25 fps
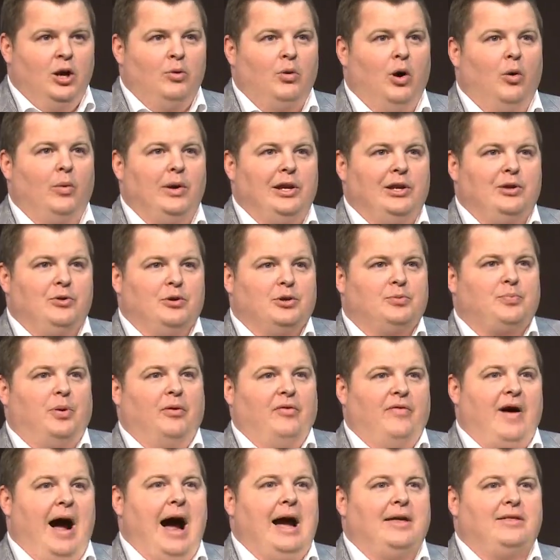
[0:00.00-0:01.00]
What we do is
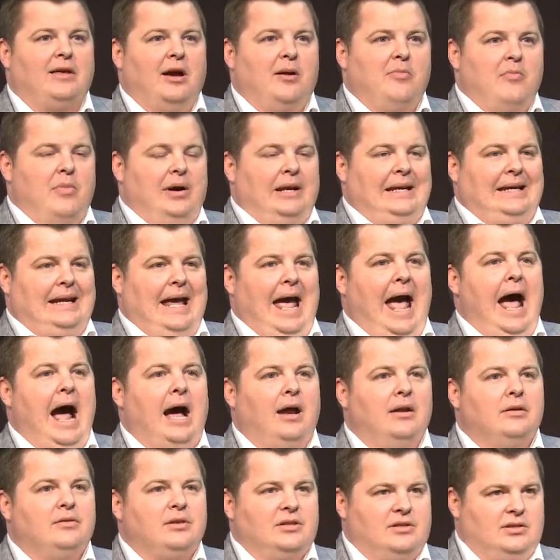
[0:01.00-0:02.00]
provide that money
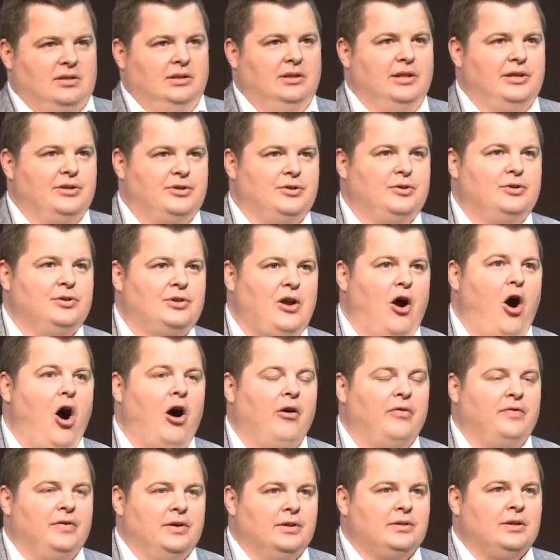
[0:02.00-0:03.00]
at the solicitor's
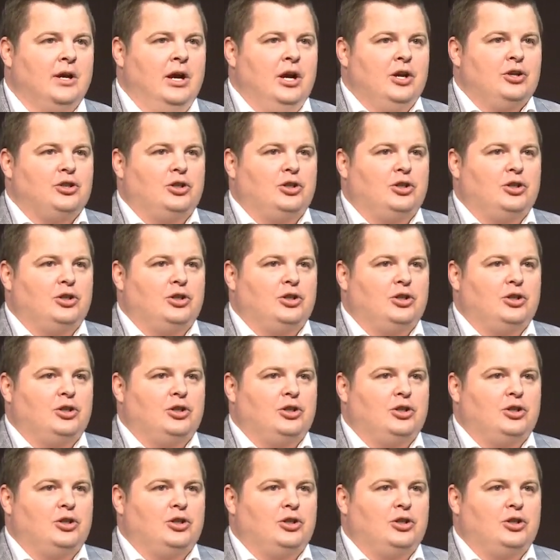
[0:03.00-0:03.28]
office.